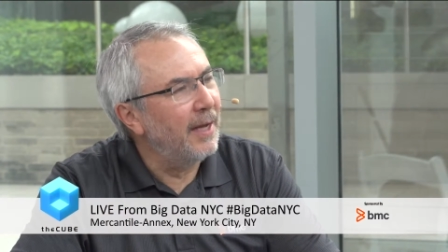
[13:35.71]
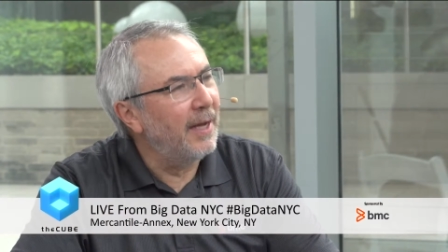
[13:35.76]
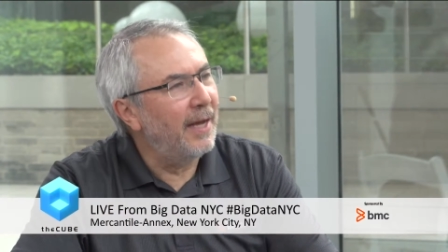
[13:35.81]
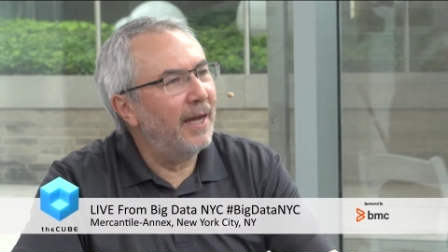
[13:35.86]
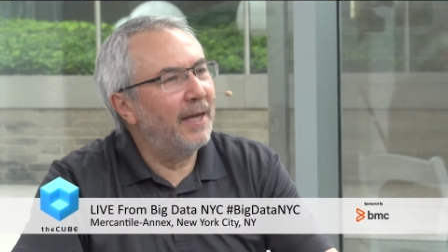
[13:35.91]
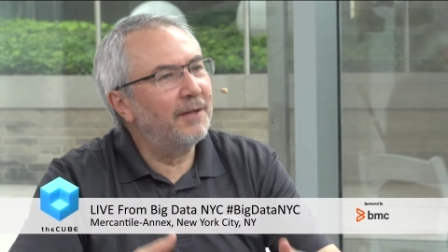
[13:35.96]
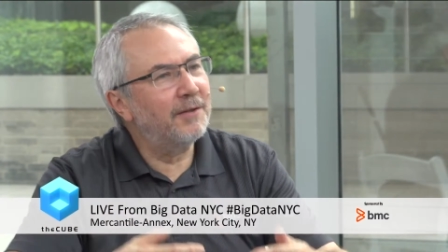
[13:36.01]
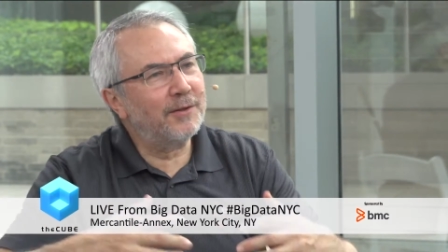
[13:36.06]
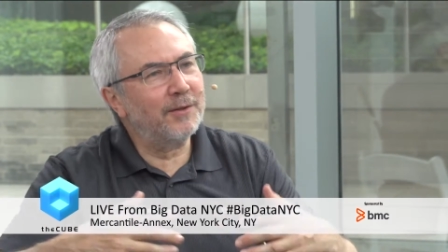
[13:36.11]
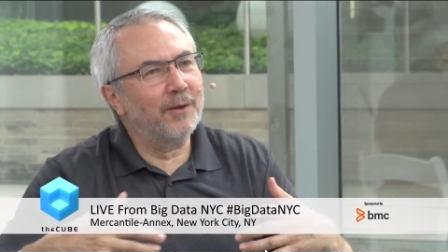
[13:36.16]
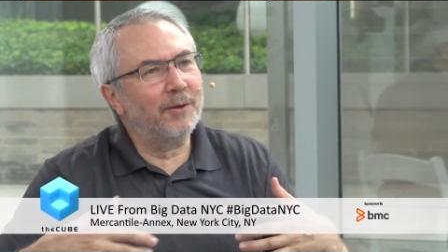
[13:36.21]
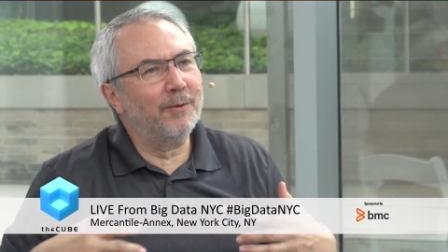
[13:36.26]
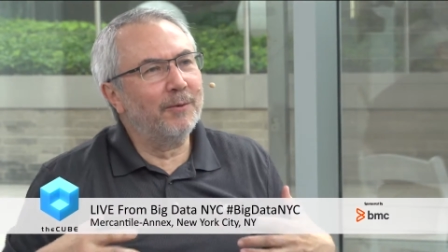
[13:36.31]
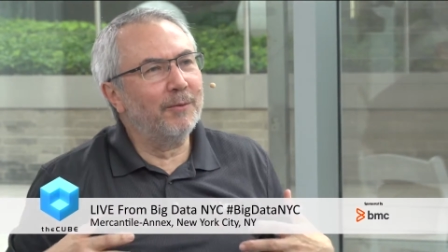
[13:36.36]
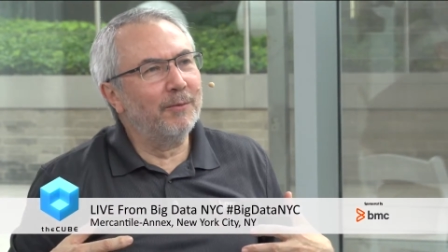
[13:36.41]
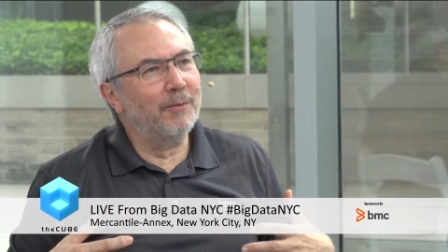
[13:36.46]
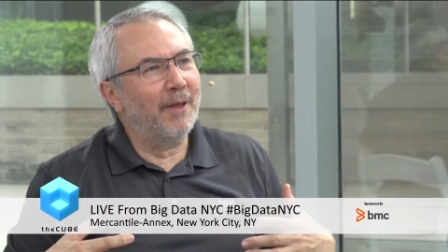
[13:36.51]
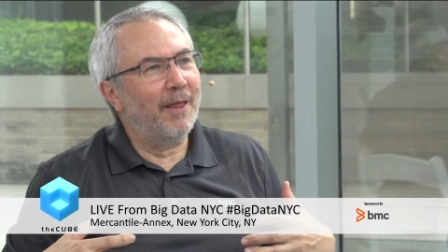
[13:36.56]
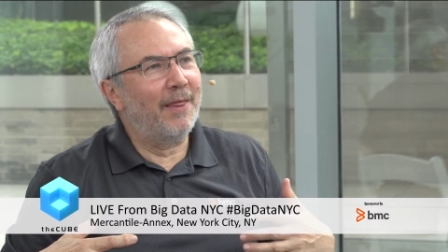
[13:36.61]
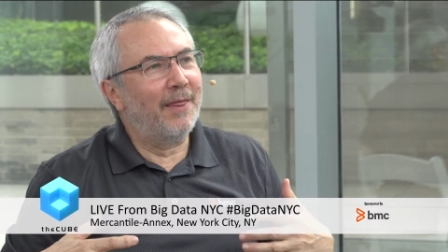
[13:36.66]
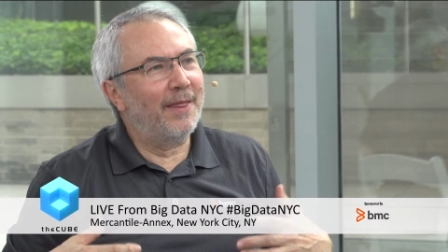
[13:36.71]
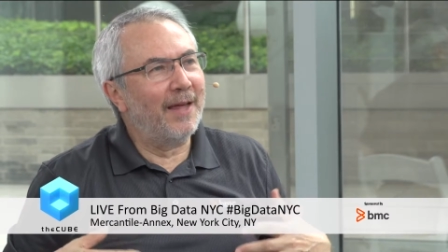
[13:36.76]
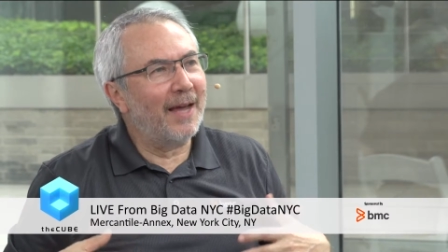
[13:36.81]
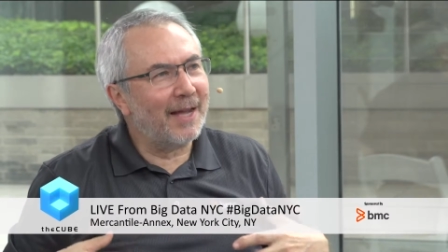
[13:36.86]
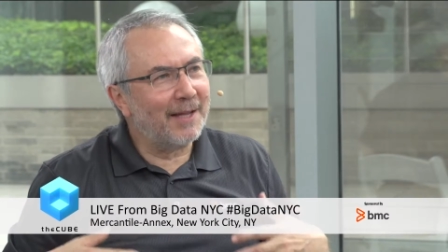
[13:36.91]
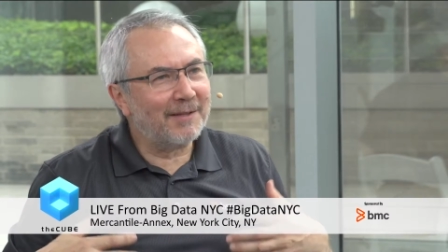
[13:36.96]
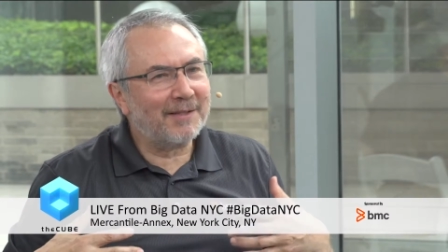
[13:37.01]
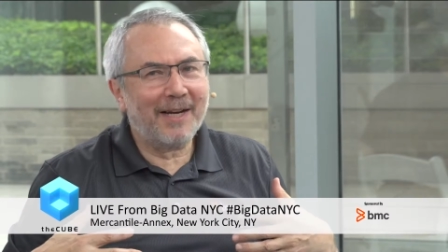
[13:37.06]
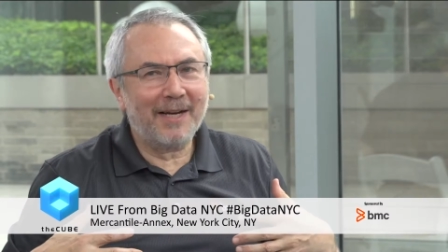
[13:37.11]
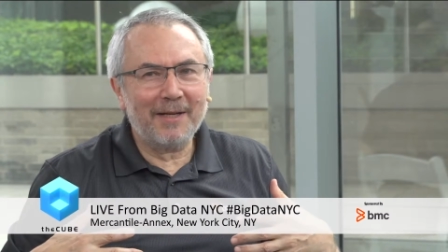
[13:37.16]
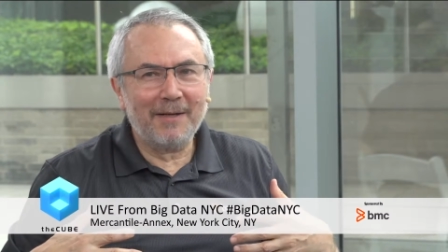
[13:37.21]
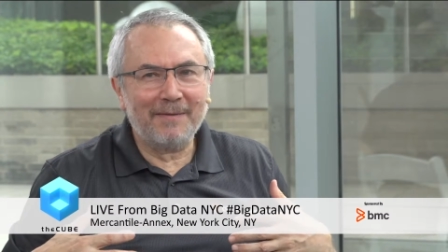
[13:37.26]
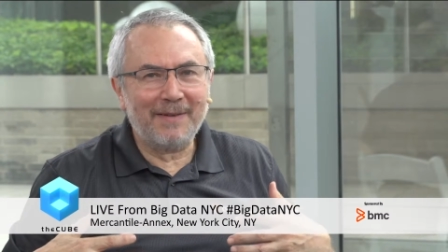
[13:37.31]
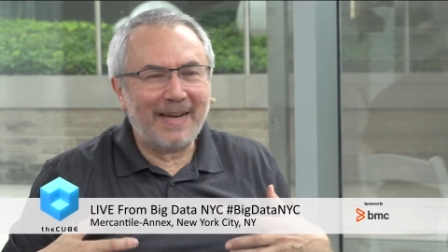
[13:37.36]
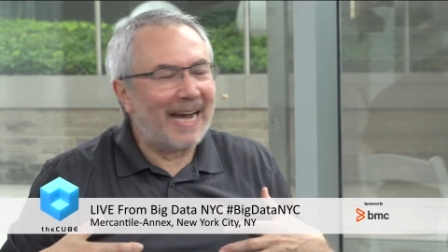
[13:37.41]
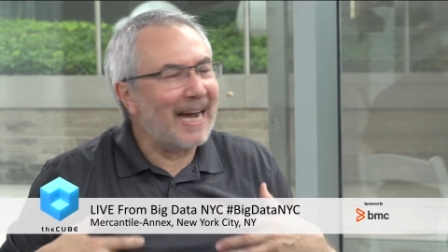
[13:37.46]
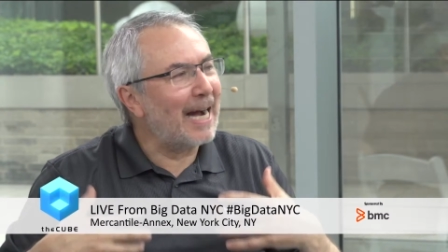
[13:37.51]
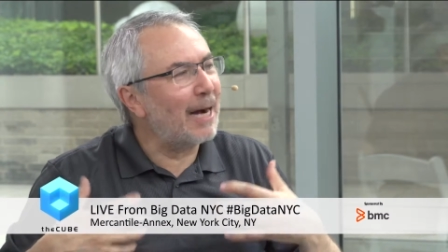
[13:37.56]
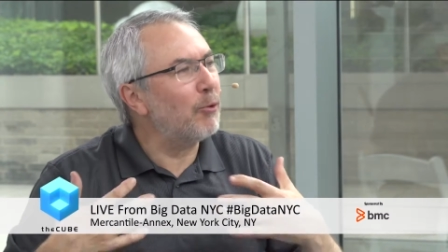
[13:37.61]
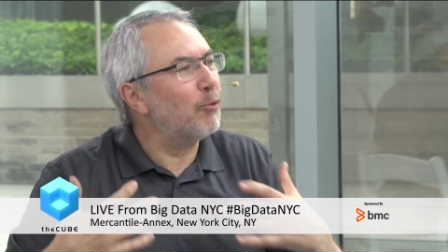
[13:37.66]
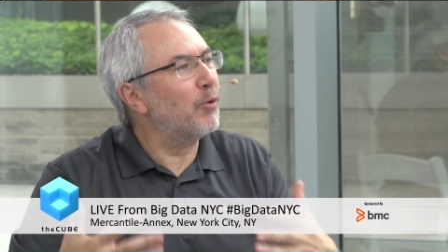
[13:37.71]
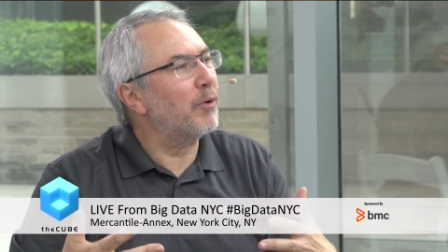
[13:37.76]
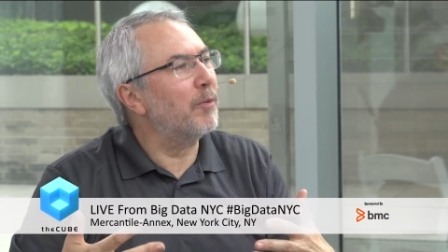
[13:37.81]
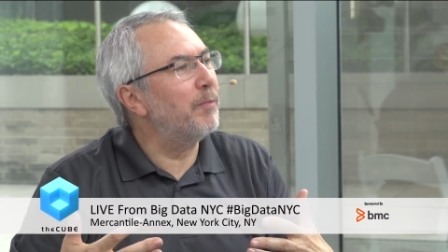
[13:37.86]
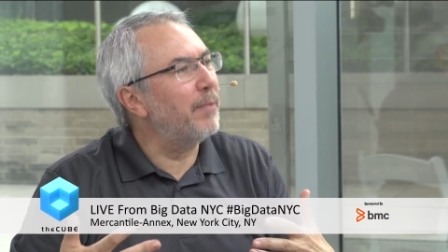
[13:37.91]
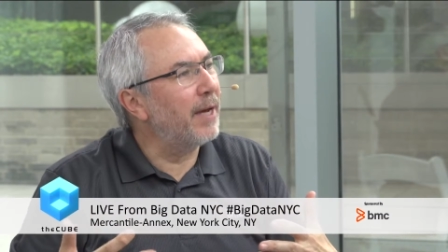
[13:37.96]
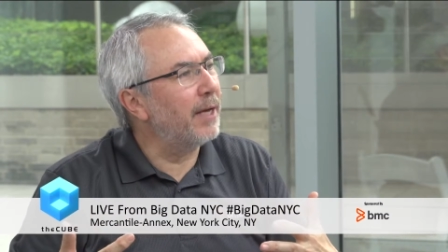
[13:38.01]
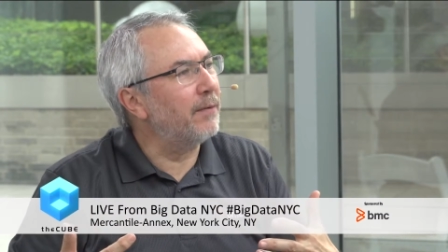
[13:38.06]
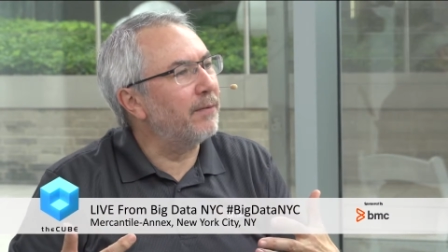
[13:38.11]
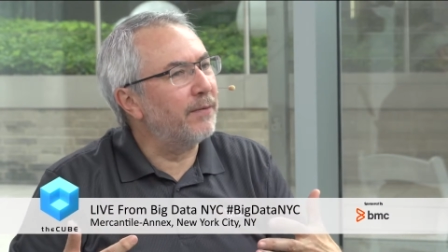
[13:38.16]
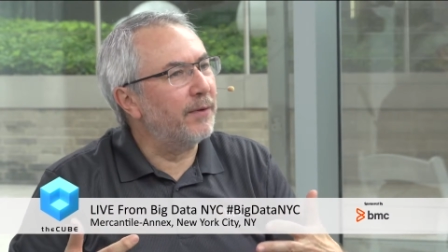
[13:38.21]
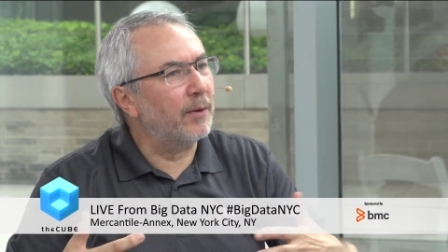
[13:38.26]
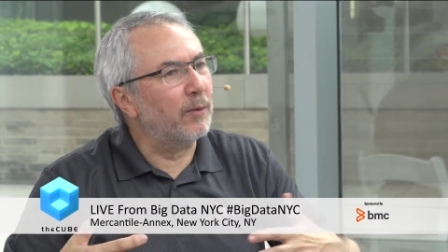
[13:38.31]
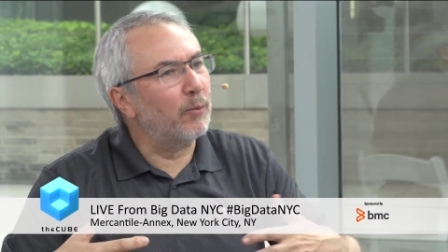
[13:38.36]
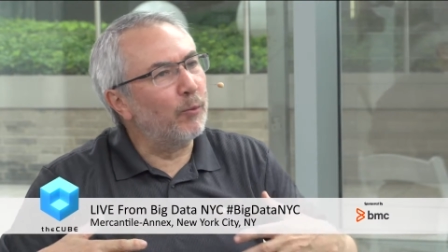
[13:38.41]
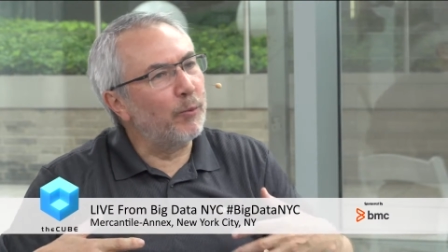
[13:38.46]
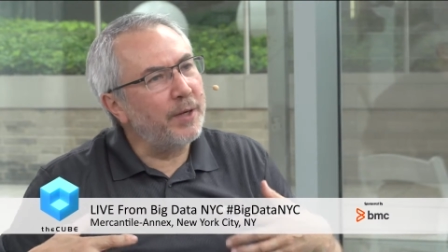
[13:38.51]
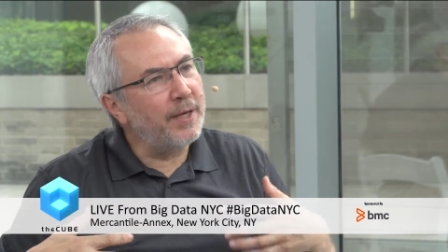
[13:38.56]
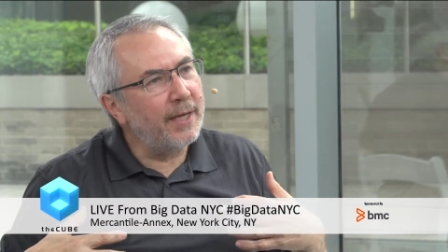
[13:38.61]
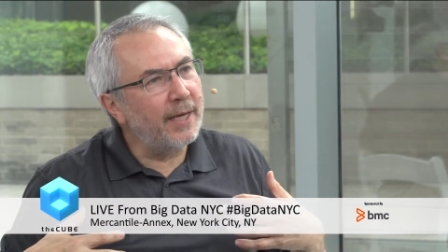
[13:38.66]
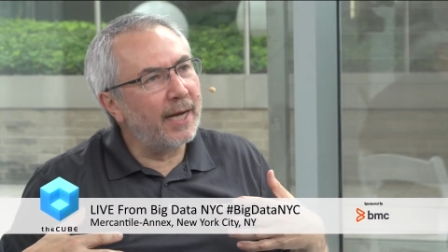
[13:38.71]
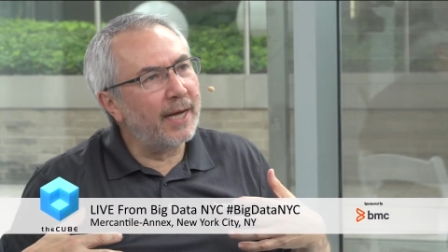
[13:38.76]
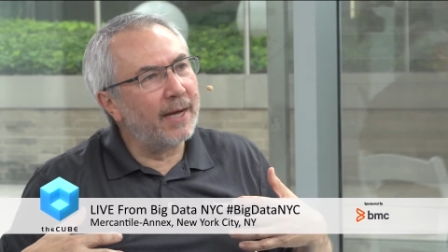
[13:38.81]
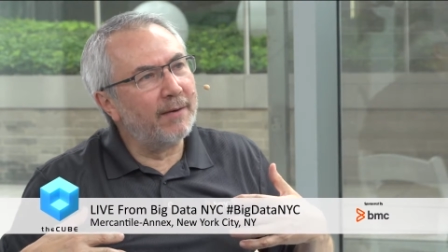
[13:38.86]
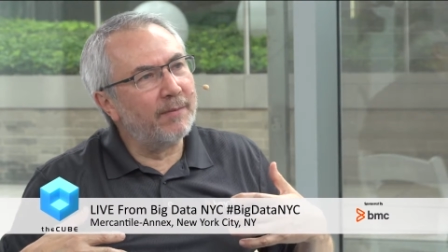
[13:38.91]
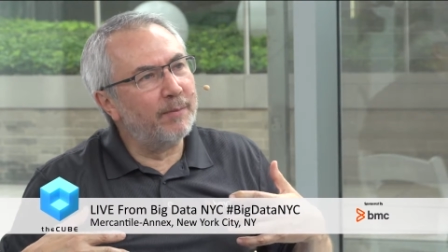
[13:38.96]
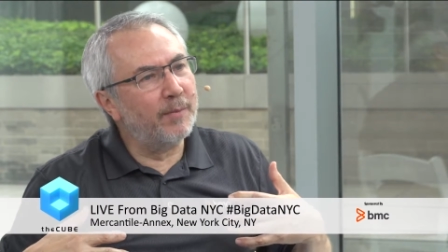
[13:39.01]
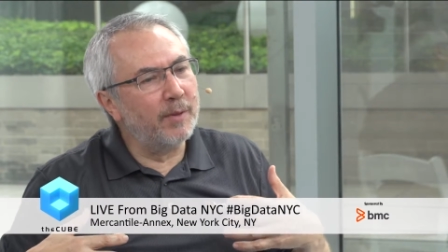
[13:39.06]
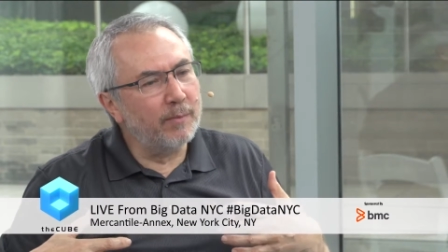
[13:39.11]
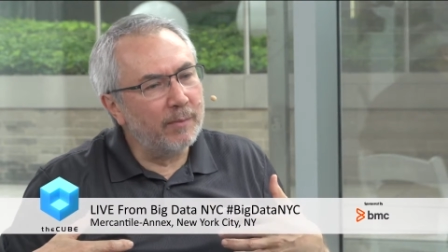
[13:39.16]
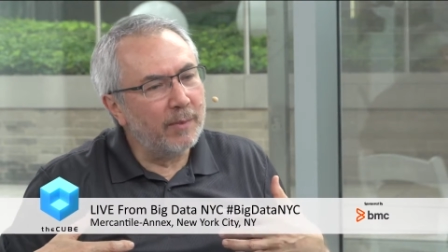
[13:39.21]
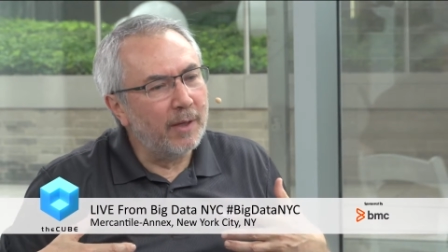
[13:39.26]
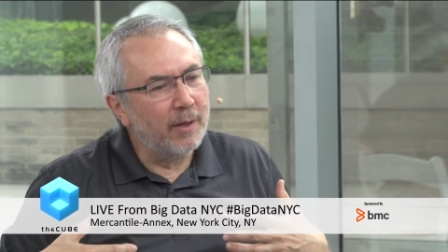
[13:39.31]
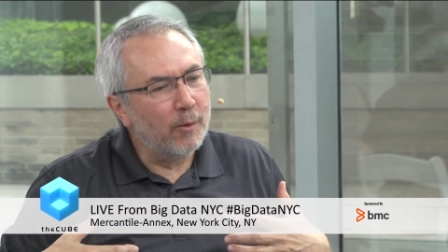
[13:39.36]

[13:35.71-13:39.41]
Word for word: And so that's kind of our benefit. We have been